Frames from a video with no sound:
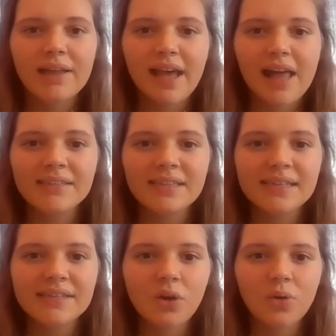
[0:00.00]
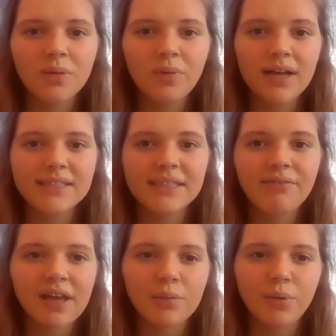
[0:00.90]
glycolysis is the only process
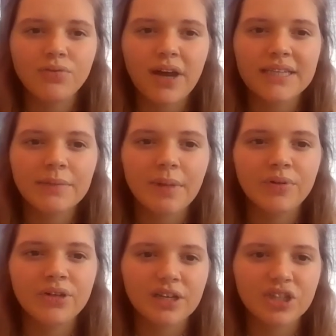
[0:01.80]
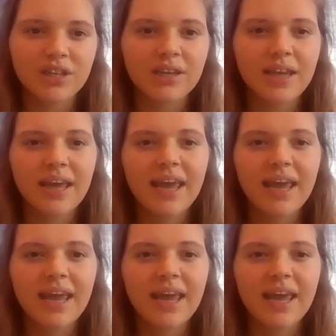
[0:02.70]
available for ATP production,